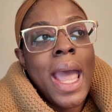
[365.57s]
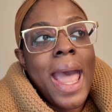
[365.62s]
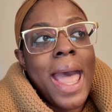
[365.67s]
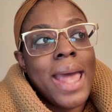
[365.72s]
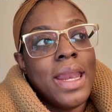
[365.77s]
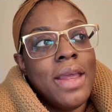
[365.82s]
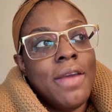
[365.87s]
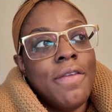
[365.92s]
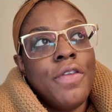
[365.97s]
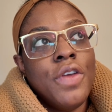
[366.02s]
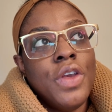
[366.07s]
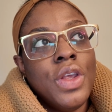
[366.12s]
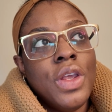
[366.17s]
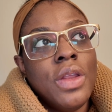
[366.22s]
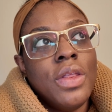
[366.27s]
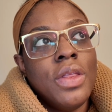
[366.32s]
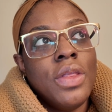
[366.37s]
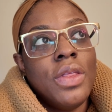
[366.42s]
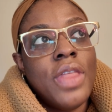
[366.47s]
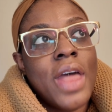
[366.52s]
And if
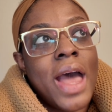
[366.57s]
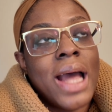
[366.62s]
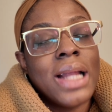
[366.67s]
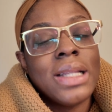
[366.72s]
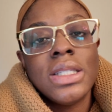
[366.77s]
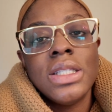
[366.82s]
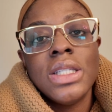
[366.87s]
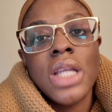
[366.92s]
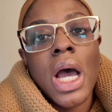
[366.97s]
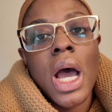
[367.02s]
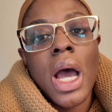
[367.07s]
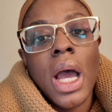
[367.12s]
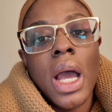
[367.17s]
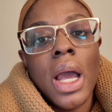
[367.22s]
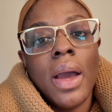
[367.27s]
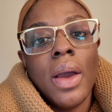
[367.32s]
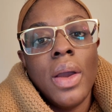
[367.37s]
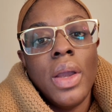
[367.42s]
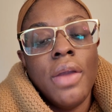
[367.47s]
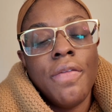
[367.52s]
that's not
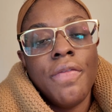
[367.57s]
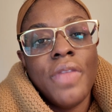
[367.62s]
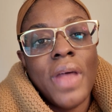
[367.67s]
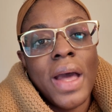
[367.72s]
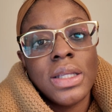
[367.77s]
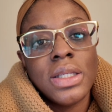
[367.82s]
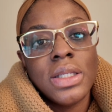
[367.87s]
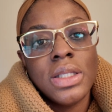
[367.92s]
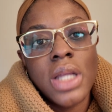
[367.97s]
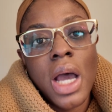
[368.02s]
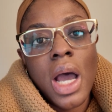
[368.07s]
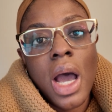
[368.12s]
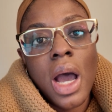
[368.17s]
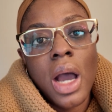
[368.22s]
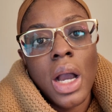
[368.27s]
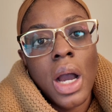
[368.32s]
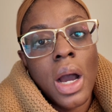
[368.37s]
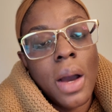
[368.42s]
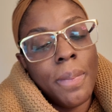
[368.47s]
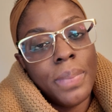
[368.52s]

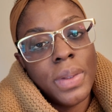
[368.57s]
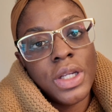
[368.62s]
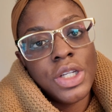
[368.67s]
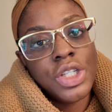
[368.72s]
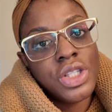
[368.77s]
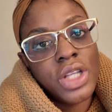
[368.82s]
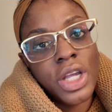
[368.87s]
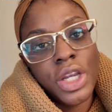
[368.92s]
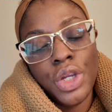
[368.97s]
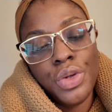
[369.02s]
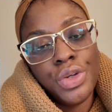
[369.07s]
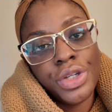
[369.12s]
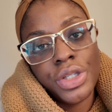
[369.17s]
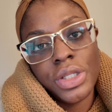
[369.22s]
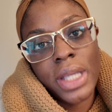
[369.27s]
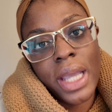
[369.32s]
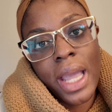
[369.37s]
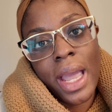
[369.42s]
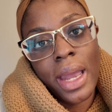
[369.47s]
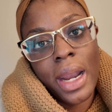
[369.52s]
accomplished, then you
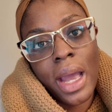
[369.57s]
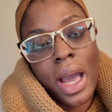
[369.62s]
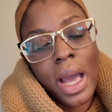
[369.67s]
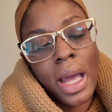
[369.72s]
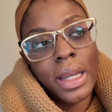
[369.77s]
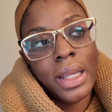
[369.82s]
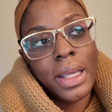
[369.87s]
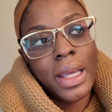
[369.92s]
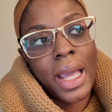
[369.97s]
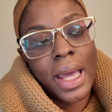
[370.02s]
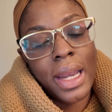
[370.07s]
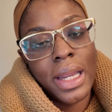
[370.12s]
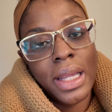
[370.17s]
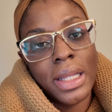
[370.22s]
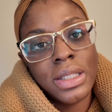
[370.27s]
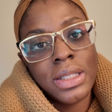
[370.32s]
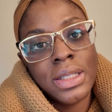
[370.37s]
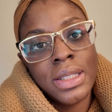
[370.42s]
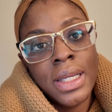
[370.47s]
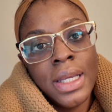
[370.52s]
just cannot get
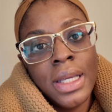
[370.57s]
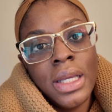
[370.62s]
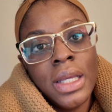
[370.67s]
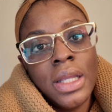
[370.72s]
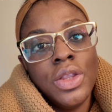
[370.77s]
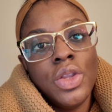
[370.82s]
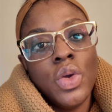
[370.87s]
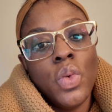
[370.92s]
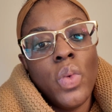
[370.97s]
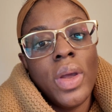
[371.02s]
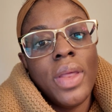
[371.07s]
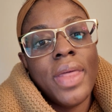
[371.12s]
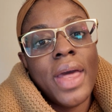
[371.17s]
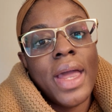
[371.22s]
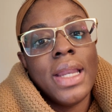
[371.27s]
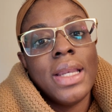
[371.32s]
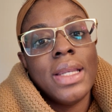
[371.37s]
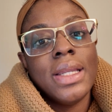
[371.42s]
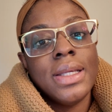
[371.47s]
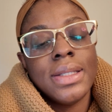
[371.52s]
it the way
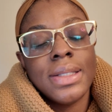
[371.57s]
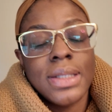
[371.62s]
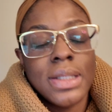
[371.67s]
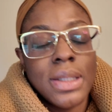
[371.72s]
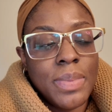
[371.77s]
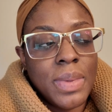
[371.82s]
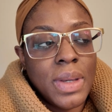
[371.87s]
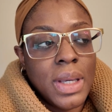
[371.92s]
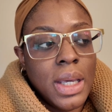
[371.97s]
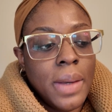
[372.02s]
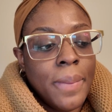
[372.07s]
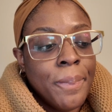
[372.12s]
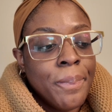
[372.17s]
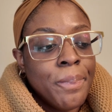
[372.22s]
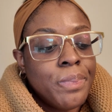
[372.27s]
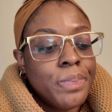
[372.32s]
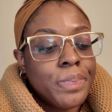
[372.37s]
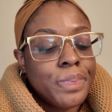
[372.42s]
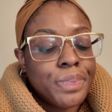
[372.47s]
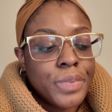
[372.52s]
that it needs to be.
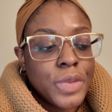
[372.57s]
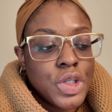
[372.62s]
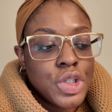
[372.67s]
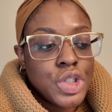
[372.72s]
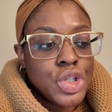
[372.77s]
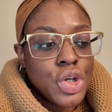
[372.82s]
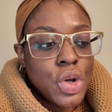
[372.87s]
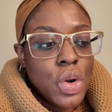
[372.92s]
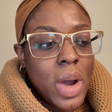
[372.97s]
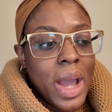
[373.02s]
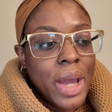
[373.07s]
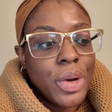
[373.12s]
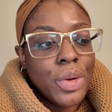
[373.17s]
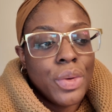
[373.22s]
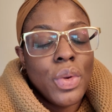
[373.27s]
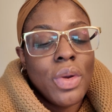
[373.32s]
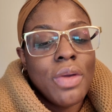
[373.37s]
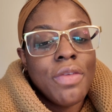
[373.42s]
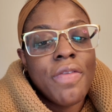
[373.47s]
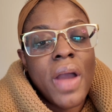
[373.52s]
So I don't
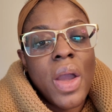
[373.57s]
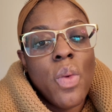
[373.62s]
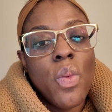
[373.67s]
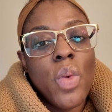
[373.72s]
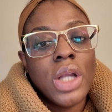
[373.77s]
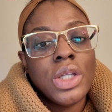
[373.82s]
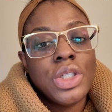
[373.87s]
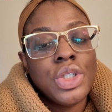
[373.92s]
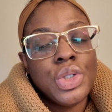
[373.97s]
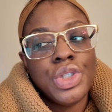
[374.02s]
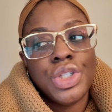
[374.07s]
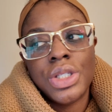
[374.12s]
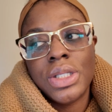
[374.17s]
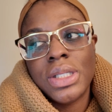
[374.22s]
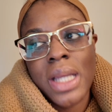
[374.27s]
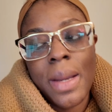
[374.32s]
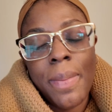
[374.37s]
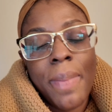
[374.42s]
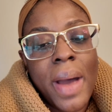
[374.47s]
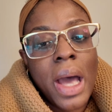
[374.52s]
know if I want to
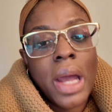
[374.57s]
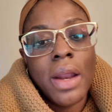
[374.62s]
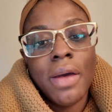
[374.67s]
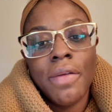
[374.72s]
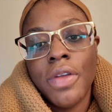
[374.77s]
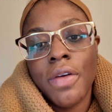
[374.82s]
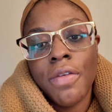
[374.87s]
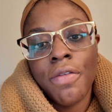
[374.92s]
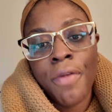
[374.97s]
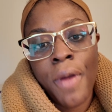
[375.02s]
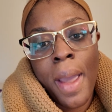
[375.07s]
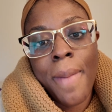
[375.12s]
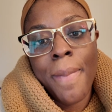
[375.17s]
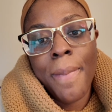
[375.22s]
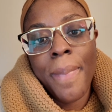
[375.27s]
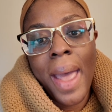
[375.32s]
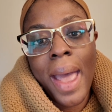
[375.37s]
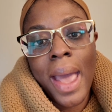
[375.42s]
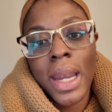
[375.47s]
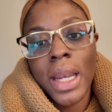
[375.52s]
step out of the frying
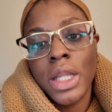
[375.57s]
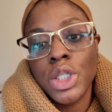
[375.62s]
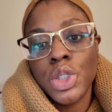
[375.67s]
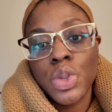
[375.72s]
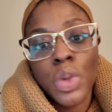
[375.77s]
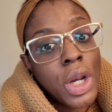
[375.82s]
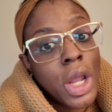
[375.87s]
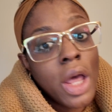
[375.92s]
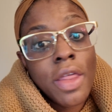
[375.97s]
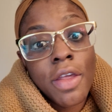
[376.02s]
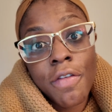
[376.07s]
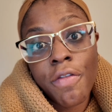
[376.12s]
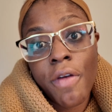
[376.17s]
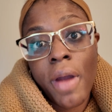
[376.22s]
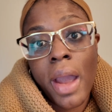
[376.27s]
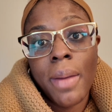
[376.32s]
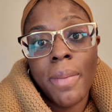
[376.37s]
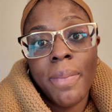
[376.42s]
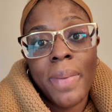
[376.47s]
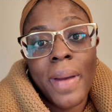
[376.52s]
pan into another
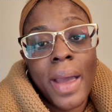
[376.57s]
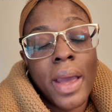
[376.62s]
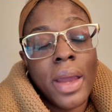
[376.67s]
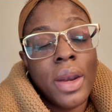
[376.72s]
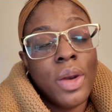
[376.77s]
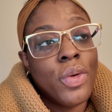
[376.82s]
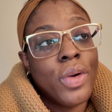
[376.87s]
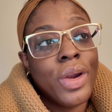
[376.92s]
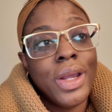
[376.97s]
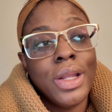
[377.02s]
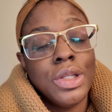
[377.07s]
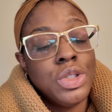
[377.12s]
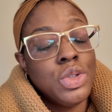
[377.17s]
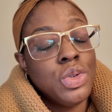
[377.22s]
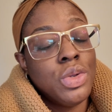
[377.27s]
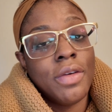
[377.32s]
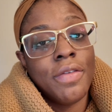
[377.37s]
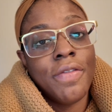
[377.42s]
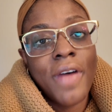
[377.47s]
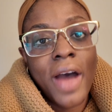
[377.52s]
frying pan or
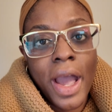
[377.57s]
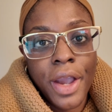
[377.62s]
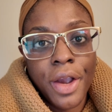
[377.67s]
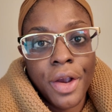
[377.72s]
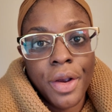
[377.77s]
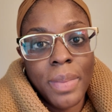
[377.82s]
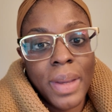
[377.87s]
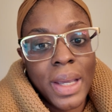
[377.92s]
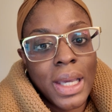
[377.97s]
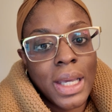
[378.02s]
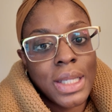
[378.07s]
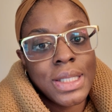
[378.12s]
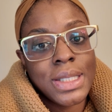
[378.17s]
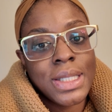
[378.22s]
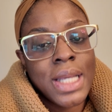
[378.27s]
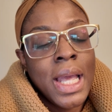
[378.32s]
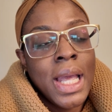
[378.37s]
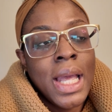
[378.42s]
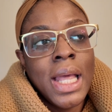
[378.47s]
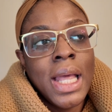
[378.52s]
into the fire, because
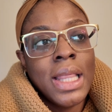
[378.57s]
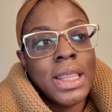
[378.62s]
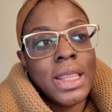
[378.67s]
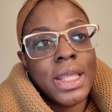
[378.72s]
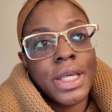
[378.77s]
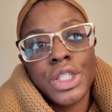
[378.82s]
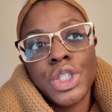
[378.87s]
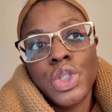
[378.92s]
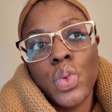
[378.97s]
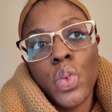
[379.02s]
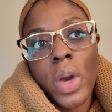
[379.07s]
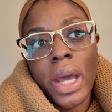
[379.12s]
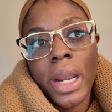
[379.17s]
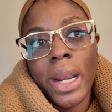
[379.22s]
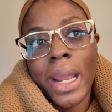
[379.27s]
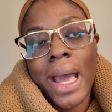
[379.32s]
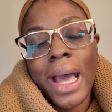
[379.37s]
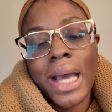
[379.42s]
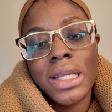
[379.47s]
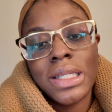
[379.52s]
this one
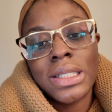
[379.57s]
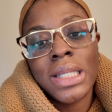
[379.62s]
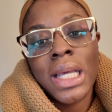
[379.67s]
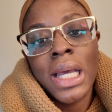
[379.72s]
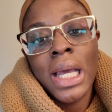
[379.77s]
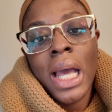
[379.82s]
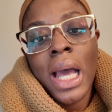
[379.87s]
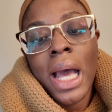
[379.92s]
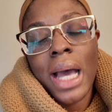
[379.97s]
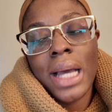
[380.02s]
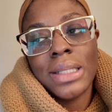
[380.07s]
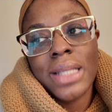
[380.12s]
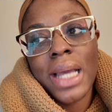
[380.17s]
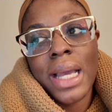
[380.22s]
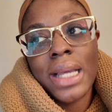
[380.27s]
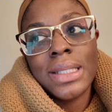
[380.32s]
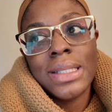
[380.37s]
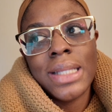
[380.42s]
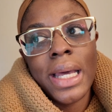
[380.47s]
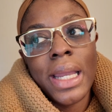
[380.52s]
has, as
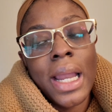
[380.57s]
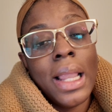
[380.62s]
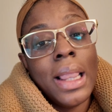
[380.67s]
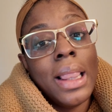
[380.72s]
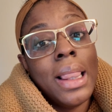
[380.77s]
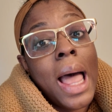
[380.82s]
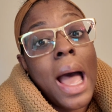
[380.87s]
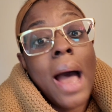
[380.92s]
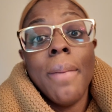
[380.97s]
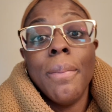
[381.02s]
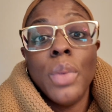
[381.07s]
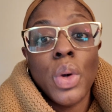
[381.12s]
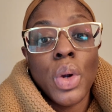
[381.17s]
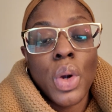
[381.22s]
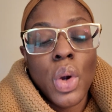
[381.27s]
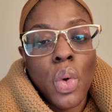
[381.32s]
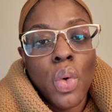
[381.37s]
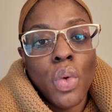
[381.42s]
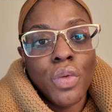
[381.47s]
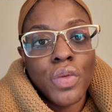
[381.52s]
I said, a lot
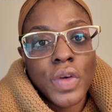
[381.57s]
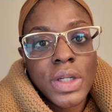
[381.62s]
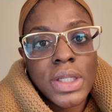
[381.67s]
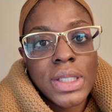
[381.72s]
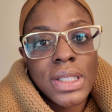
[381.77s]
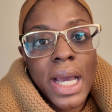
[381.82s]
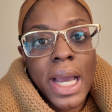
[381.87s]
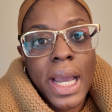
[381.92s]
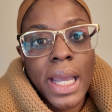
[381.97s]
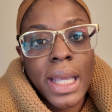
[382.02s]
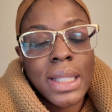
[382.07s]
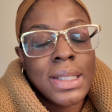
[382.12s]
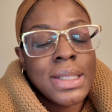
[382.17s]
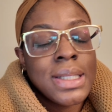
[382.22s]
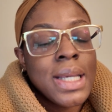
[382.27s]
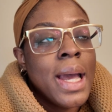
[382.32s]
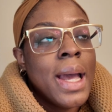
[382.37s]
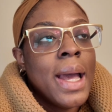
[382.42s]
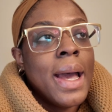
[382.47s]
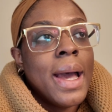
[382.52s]
more oversight.
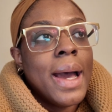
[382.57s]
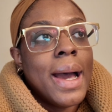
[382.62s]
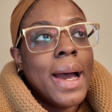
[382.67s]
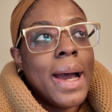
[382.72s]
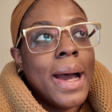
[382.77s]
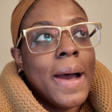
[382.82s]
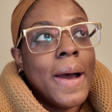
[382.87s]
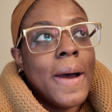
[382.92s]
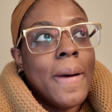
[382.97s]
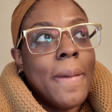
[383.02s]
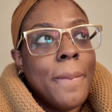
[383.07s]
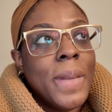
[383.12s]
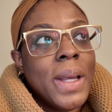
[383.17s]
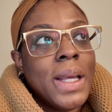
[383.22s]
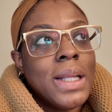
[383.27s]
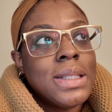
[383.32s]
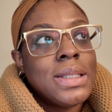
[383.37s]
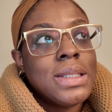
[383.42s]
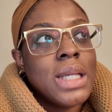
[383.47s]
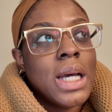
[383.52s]

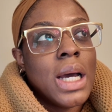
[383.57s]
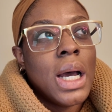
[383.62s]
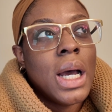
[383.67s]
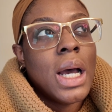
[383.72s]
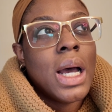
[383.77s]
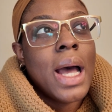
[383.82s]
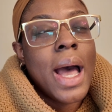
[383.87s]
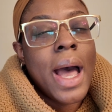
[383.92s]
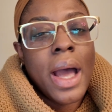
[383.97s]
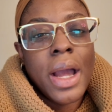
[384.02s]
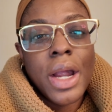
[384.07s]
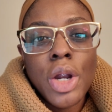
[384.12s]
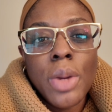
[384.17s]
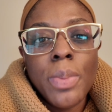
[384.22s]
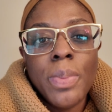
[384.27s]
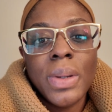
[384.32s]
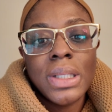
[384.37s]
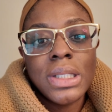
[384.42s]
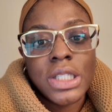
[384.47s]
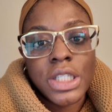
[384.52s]
It's a higher
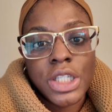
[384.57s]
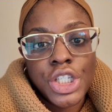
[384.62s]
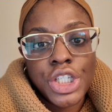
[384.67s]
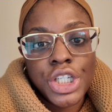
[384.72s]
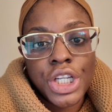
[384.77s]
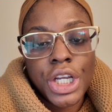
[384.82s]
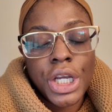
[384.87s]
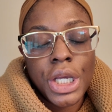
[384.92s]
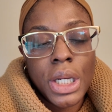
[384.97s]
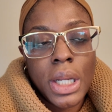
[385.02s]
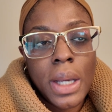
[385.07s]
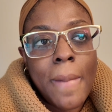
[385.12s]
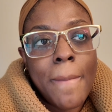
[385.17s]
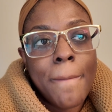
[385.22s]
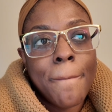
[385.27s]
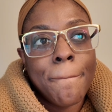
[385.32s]
position.